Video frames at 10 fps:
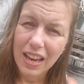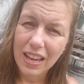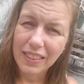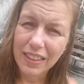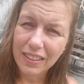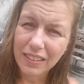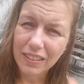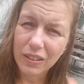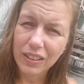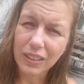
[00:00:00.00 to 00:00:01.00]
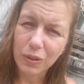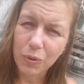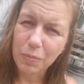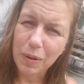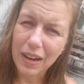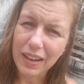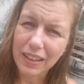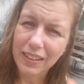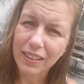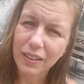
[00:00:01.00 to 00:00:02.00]
And then a year went by,
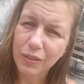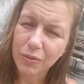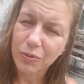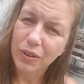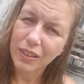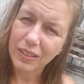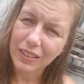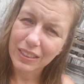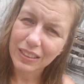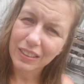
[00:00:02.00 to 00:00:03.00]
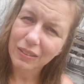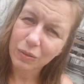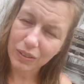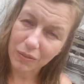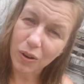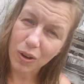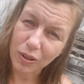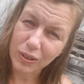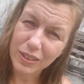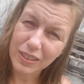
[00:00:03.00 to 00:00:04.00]
and another friend of
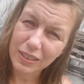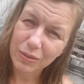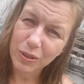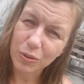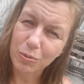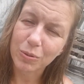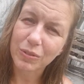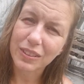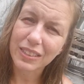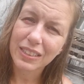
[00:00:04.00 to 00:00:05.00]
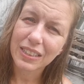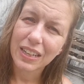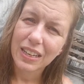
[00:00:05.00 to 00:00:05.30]
ours, it was a group of us,